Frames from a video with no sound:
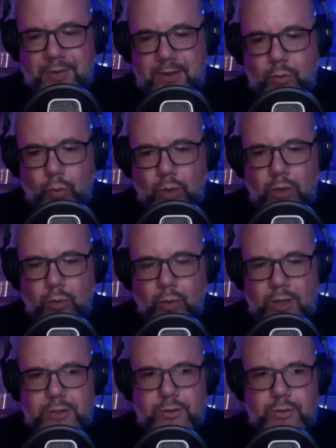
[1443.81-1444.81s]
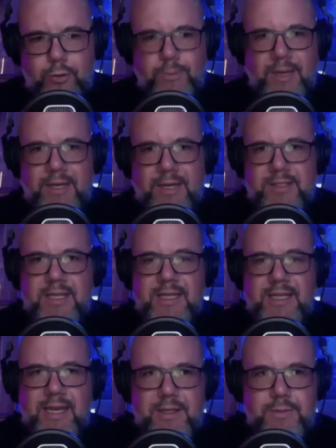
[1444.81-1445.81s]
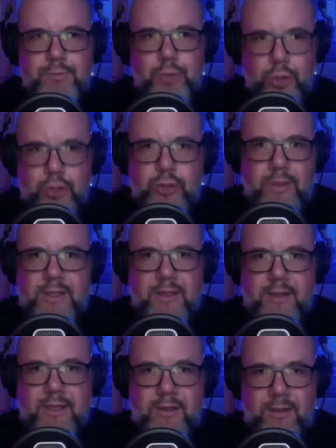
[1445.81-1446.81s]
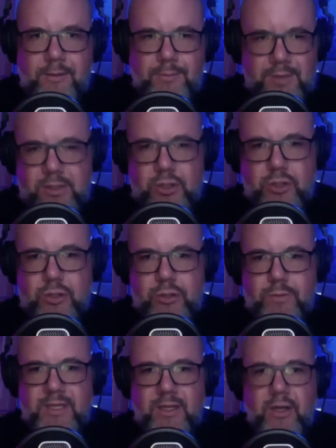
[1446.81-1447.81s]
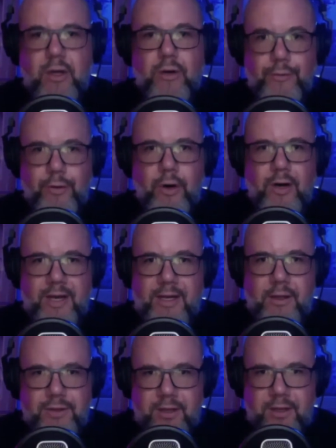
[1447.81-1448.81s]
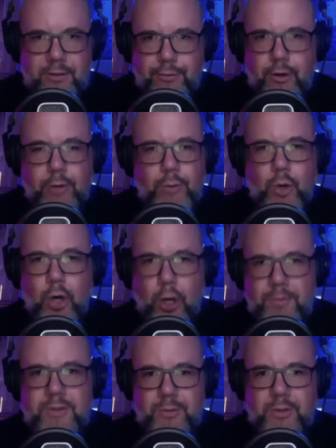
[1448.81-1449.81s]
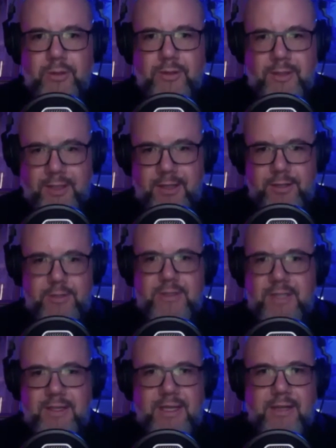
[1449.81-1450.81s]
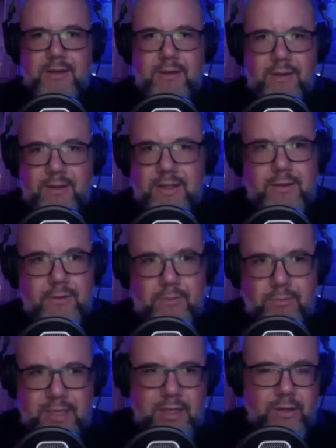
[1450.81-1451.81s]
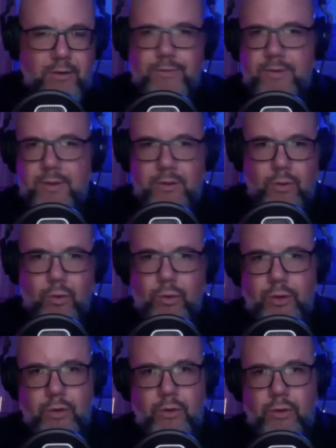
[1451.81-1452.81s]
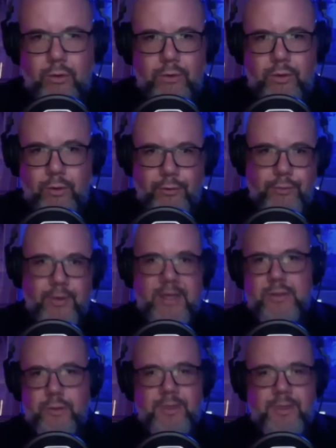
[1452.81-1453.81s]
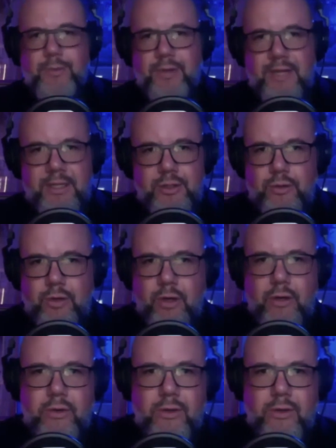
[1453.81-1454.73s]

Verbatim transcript: What, what you do basically has put you in, in a position to be far healthier, far more optimal, as you said, than, than many of your, your, your friends or people that you know